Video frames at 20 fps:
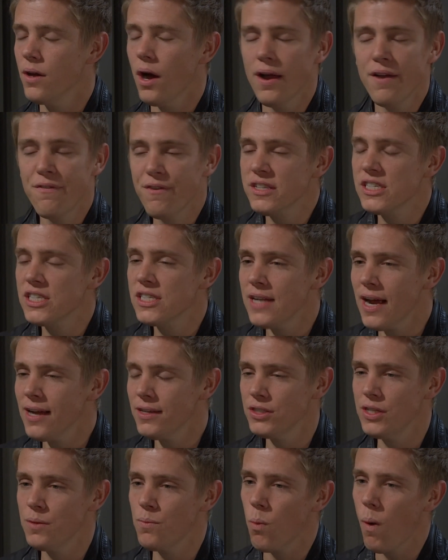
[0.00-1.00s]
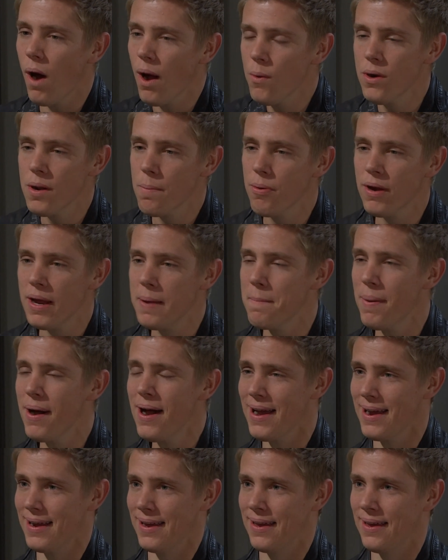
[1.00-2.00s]
If I'd snatched him, why would I bring him
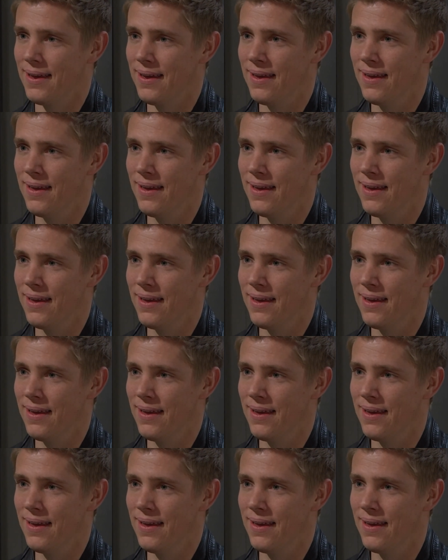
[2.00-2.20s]
back?